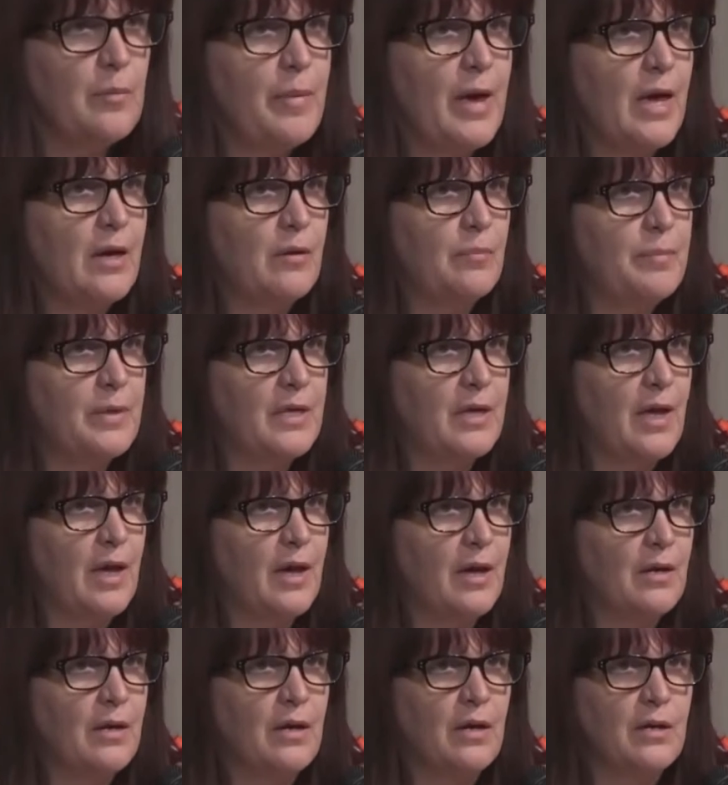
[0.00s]
The battle
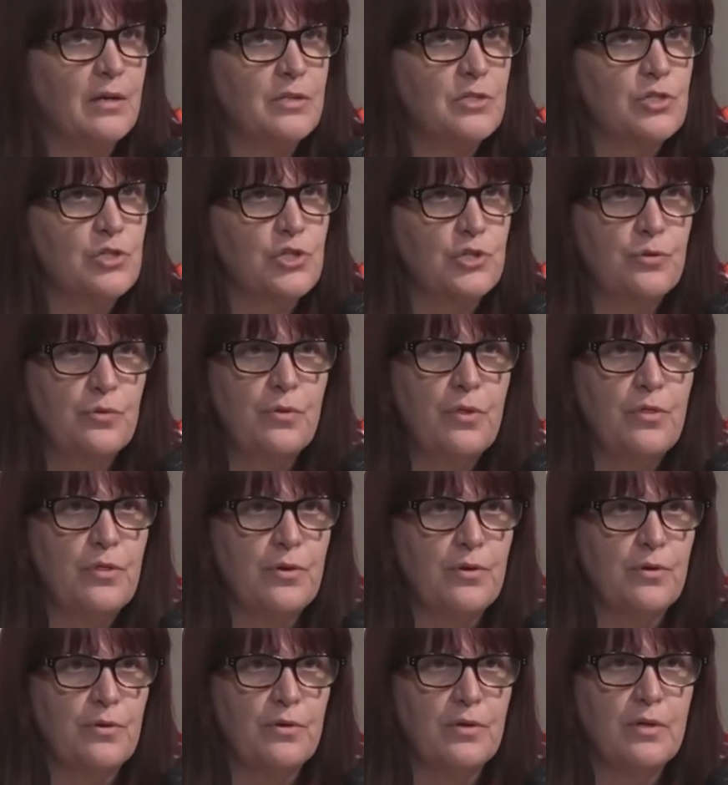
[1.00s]
began on June
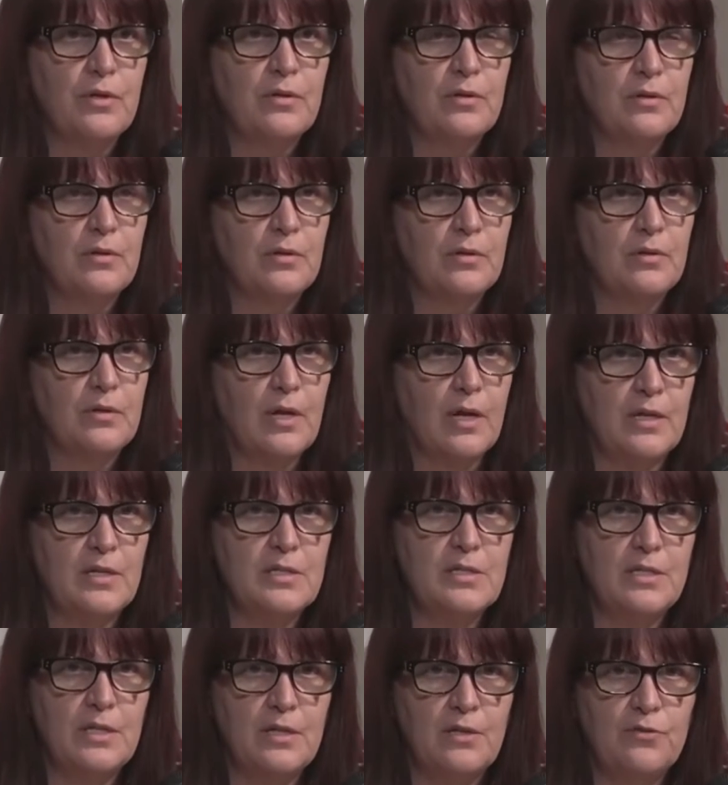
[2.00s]
3rd,
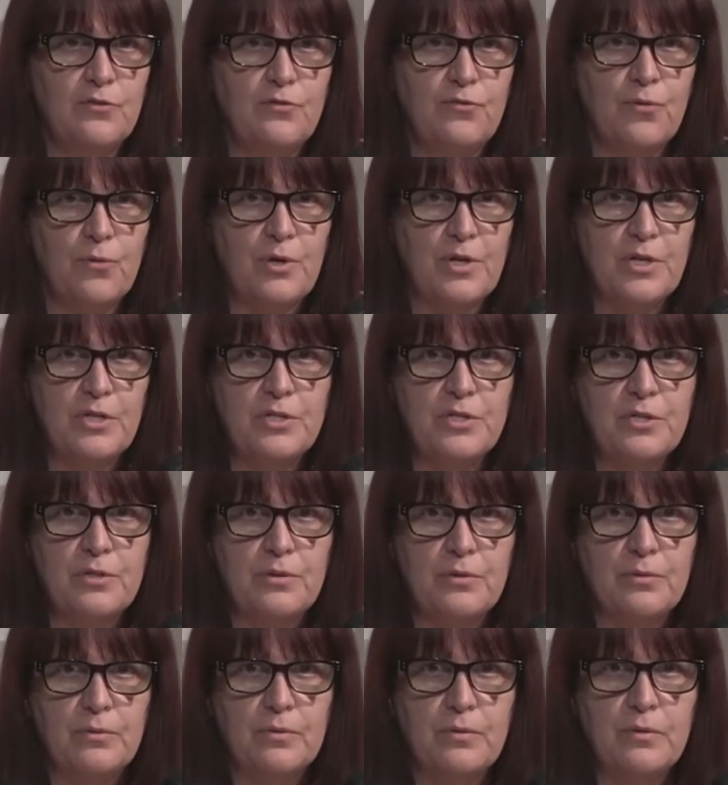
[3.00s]

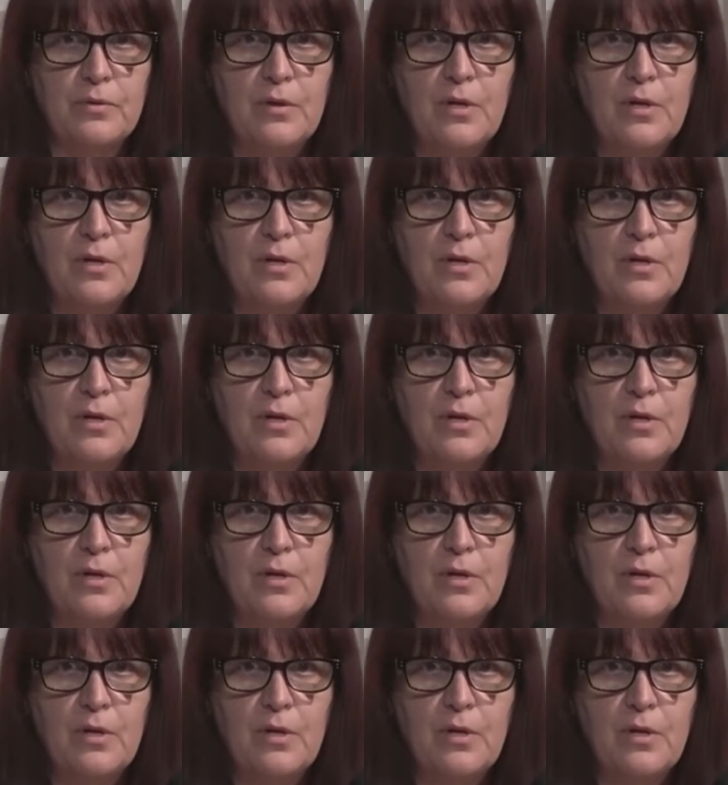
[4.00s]
1942,